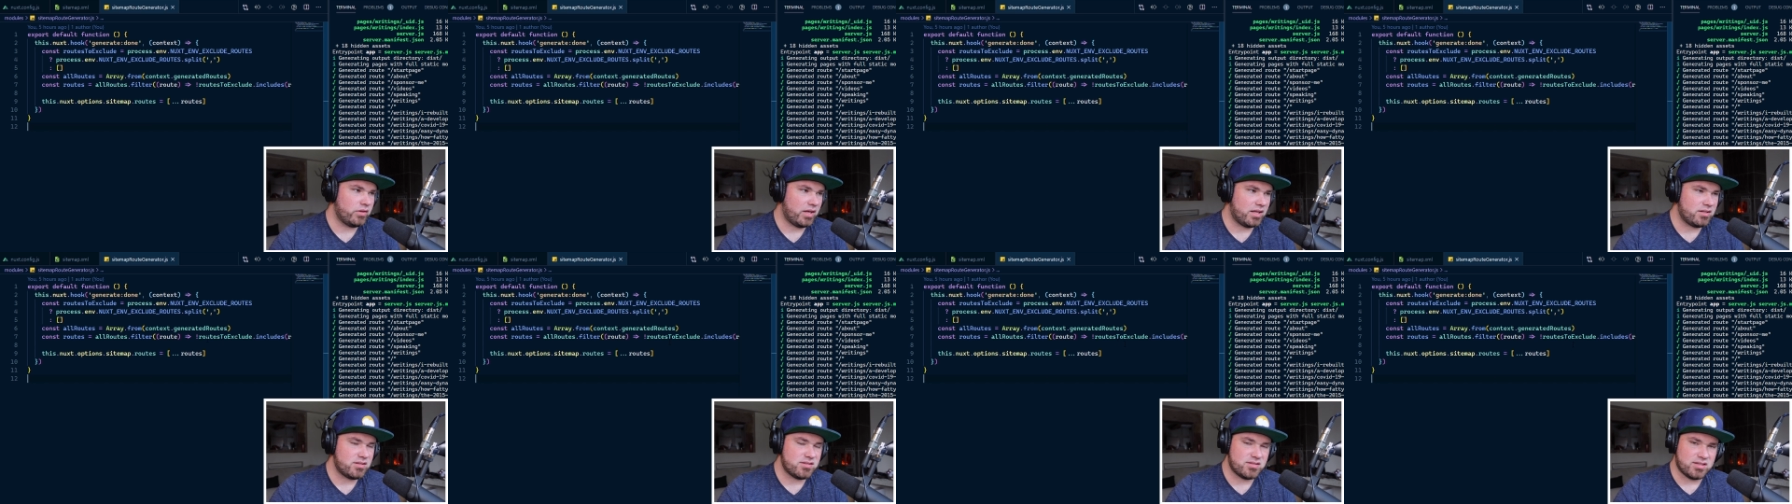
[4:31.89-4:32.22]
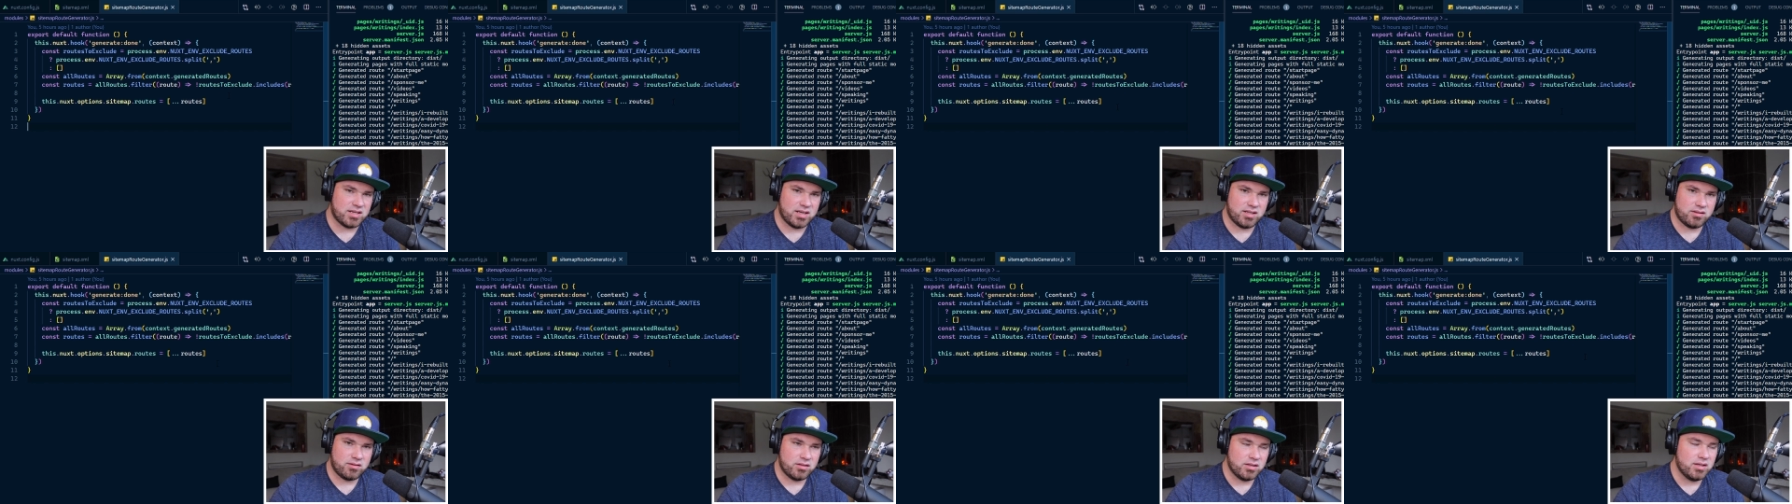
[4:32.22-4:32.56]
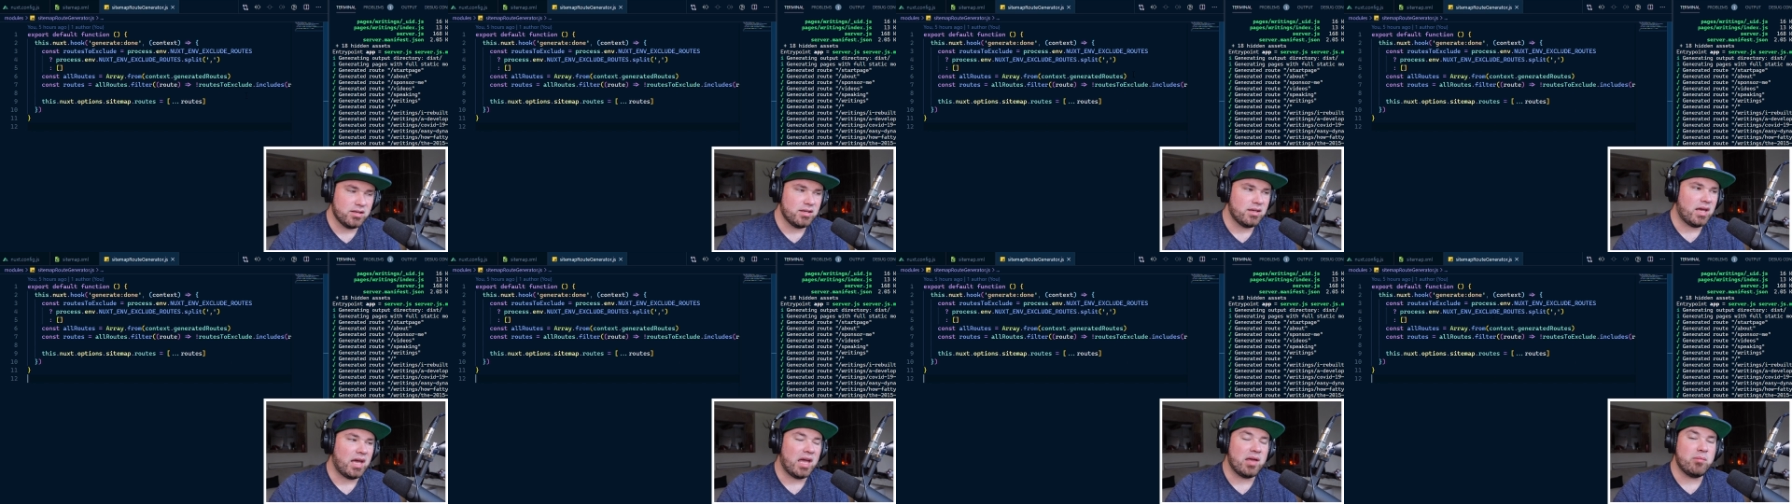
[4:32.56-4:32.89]
that set,
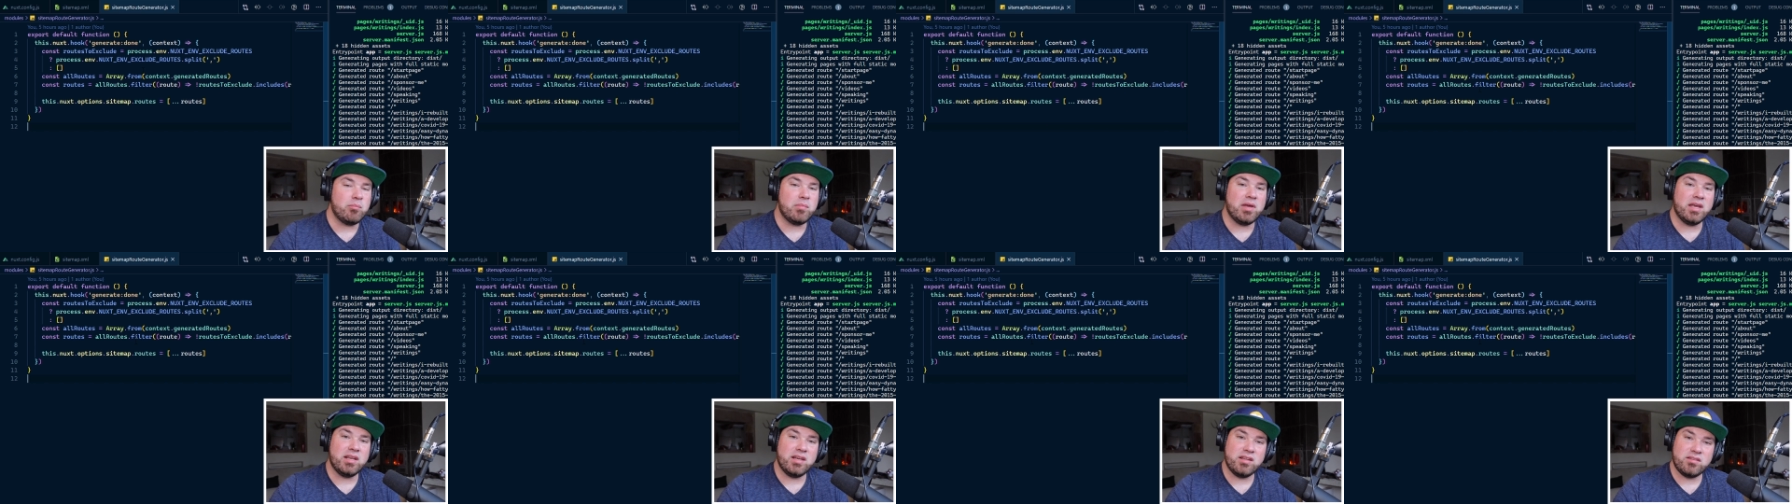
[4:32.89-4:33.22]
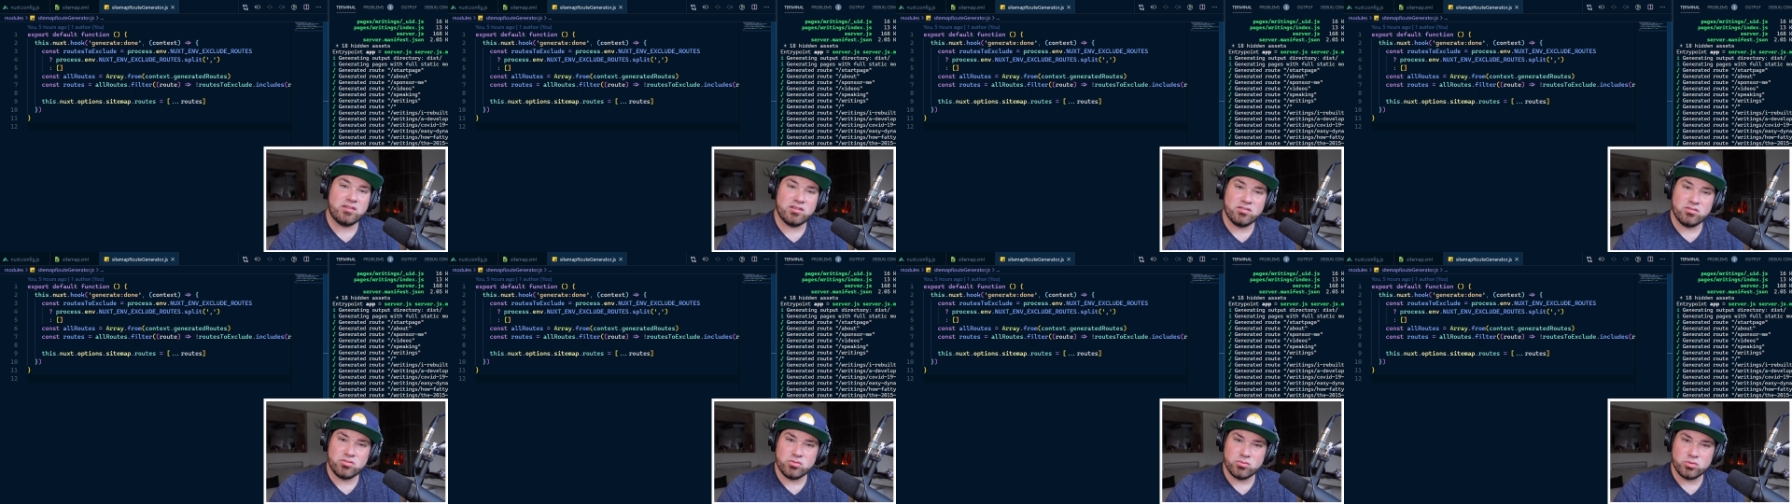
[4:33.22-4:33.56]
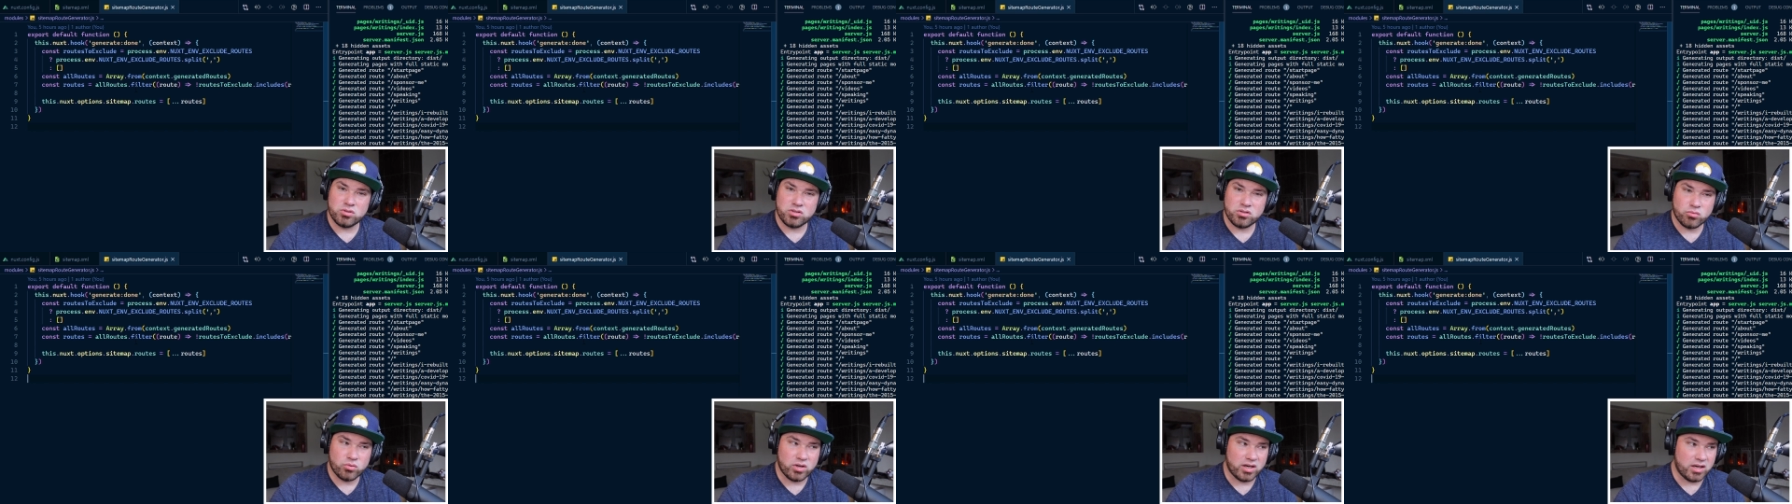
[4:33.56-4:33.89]
I made it into
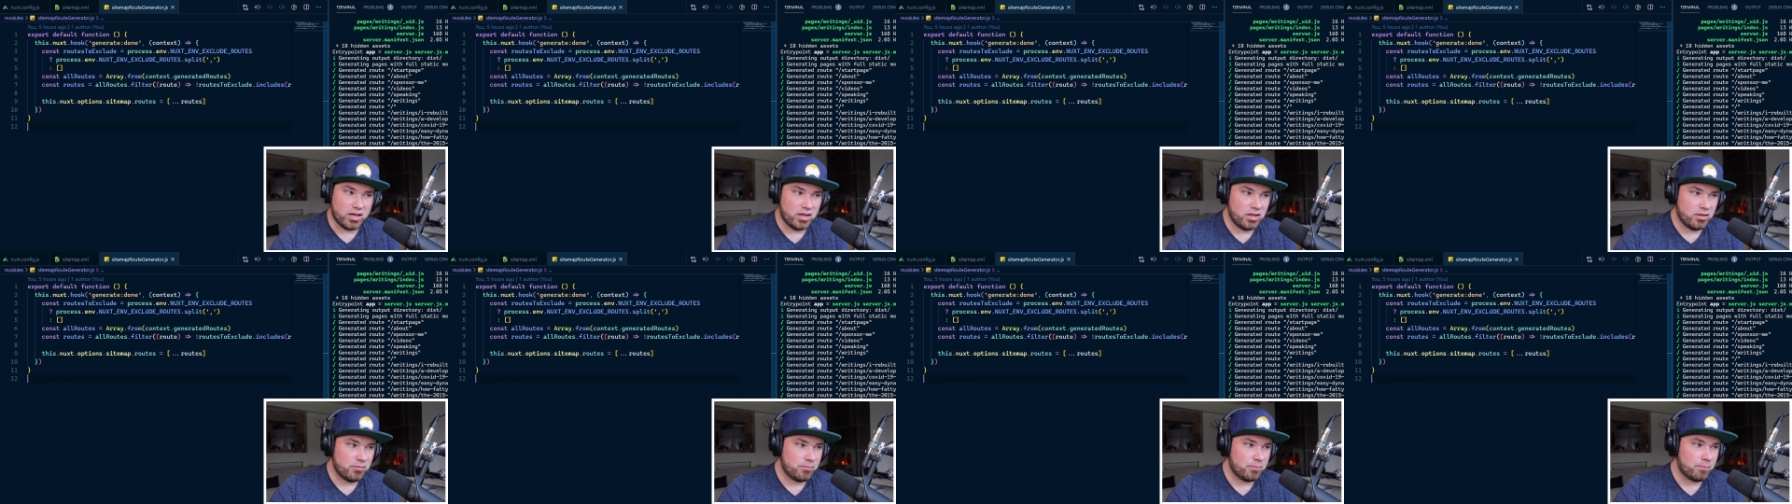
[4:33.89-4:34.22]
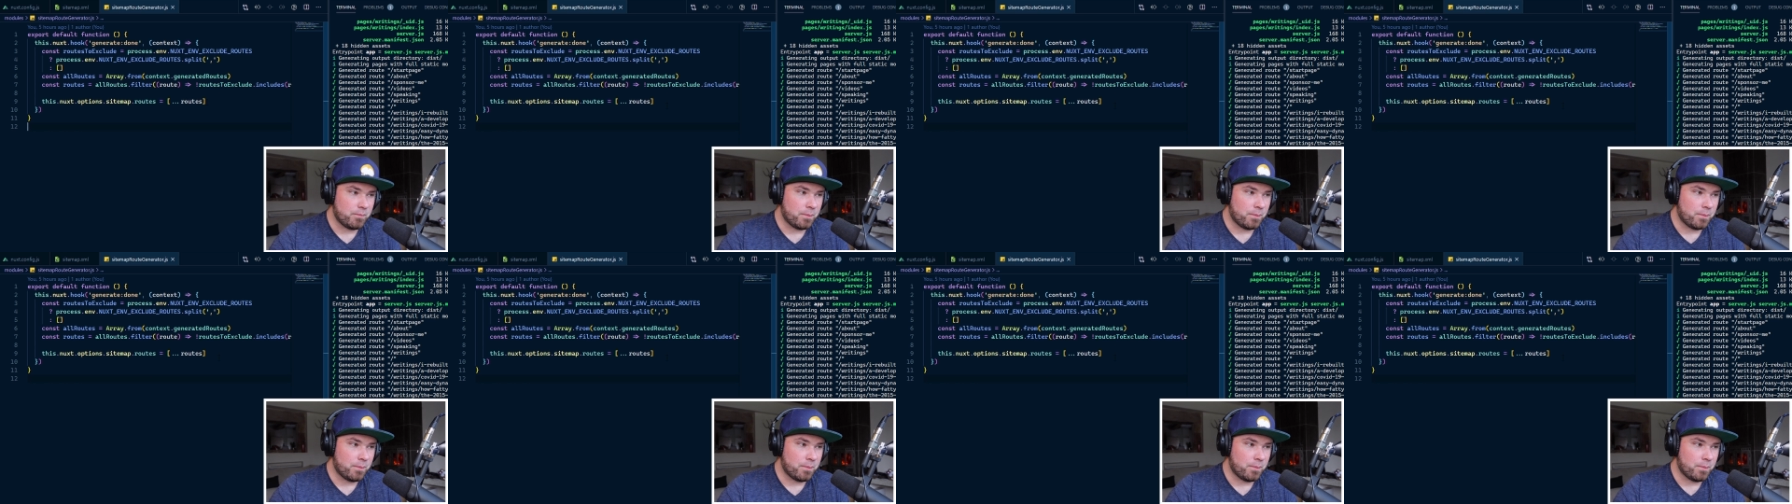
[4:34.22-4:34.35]
an array,